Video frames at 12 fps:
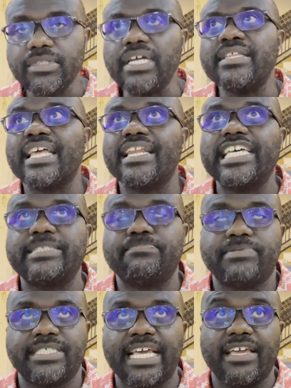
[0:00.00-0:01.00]

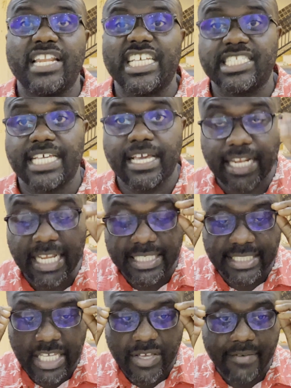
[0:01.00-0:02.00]
let's say
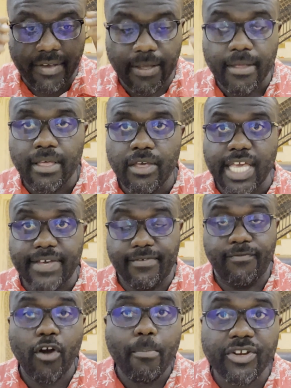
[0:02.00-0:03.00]
you have a
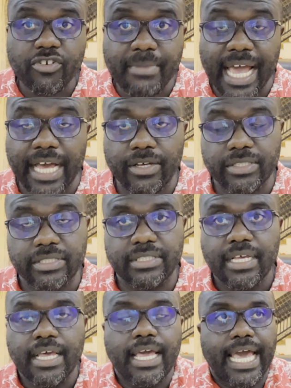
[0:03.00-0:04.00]
4-bedroom house,
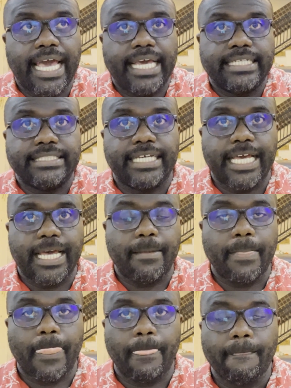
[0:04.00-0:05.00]

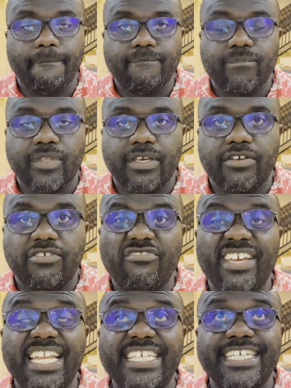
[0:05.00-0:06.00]
and
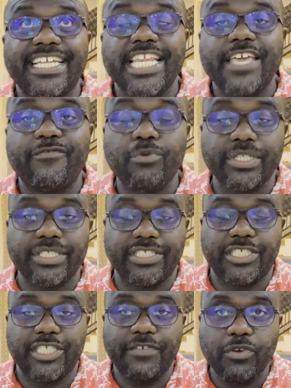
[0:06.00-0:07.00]
realistically, if you
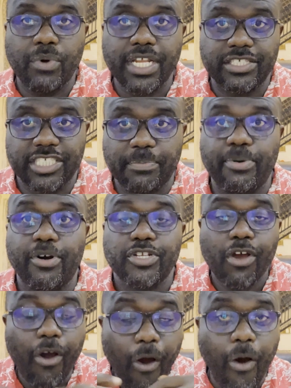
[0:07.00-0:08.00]
wanted to support
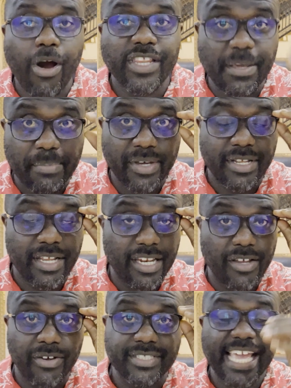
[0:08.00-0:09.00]
all the building
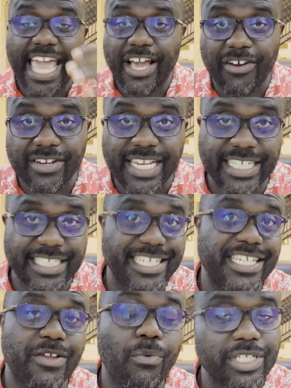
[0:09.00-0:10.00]
loads, the air
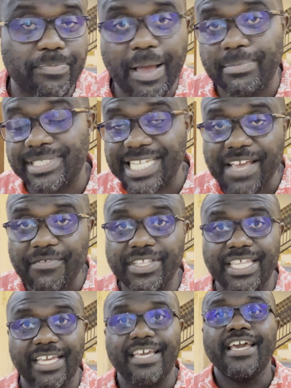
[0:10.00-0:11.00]
conditioning, the water pumps and
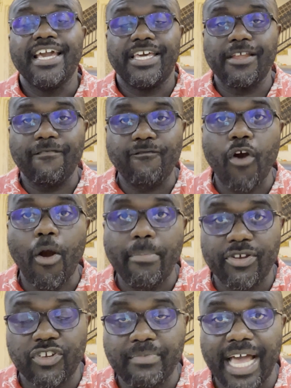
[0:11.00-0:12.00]
everything in a
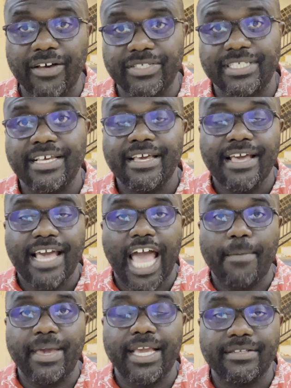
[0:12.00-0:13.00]
4-bedroom house, I
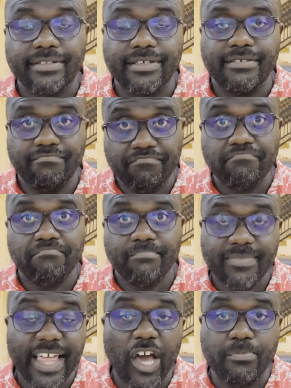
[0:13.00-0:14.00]
mean,
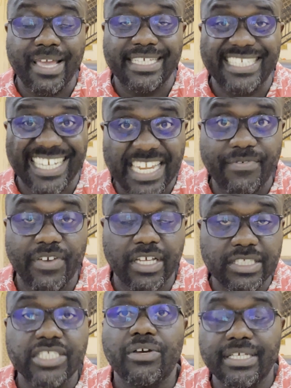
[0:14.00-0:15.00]
that would be a significant
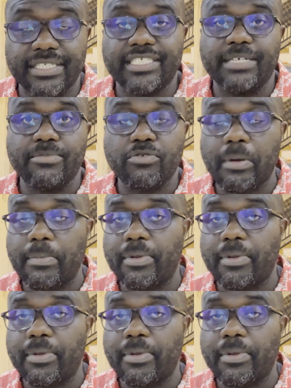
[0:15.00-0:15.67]
solar system. You're probably